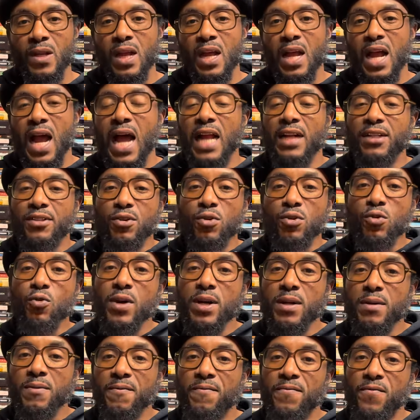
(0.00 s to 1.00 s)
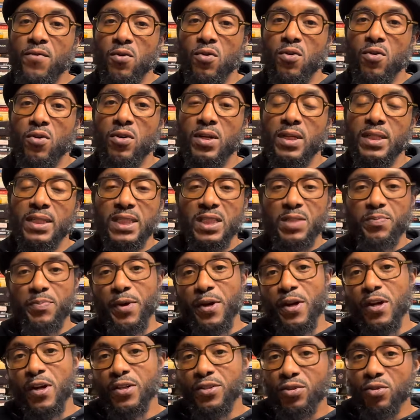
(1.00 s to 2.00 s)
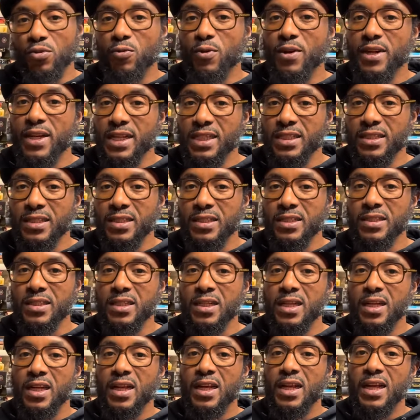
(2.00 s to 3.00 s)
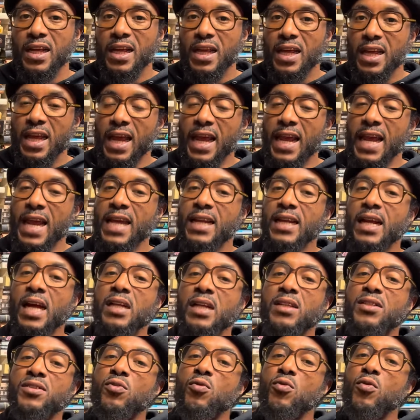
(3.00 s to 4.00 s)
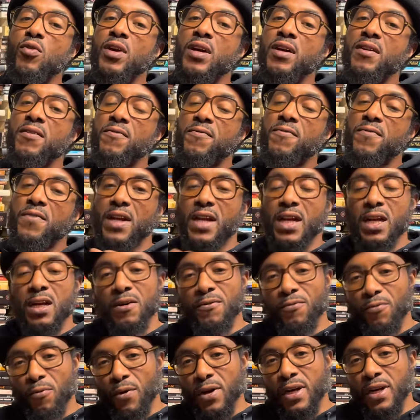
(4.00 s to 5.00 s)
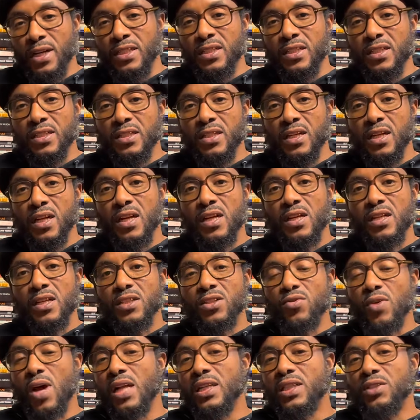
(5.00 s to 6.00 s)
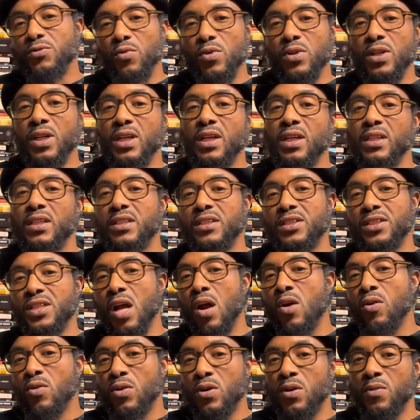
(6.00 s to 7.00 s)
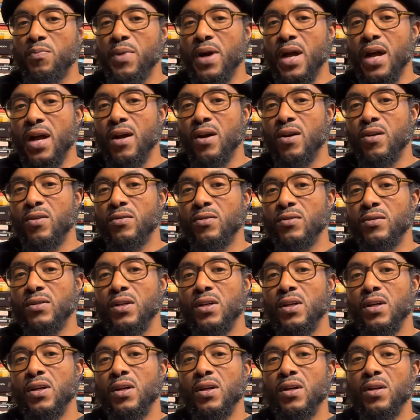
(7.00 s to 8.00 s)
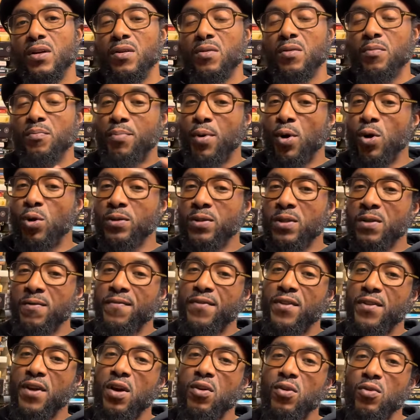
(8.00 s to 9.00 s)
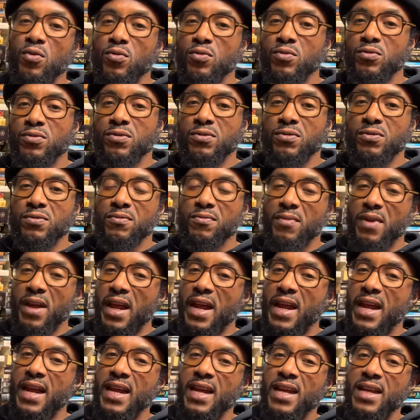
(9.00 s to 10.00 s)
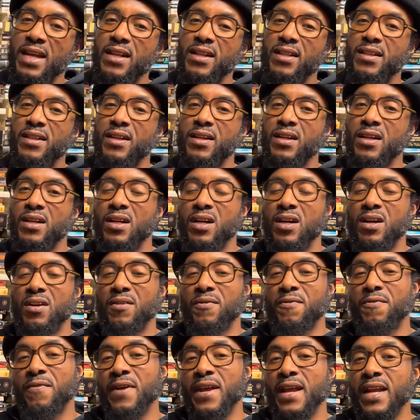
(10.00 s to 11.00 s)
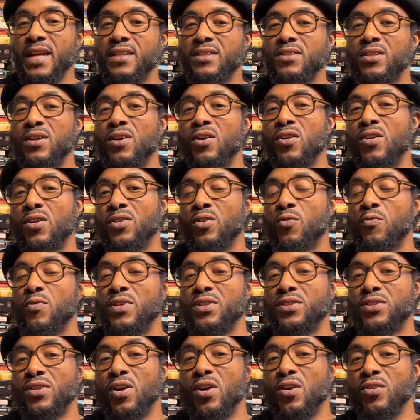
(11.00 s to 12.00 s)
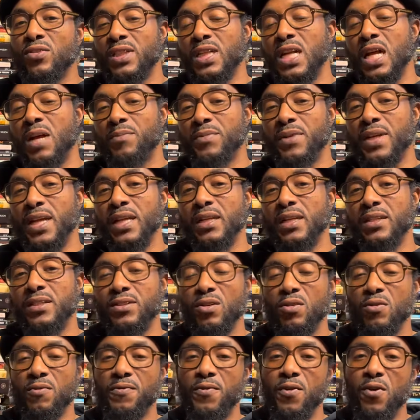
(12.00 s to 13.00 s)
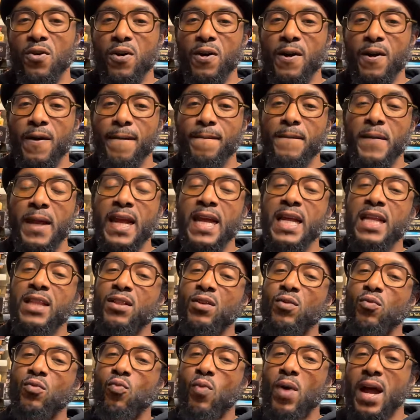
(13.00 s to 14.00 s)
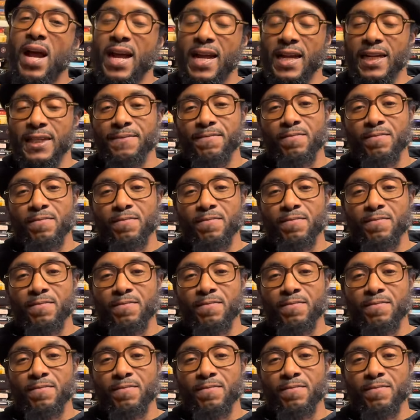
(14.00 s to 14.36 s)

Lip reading: I do it for spiritual reasons, and I do it for health reasons. So I just want to talk about both of those and the effects or the results that I'm getting so far and the why.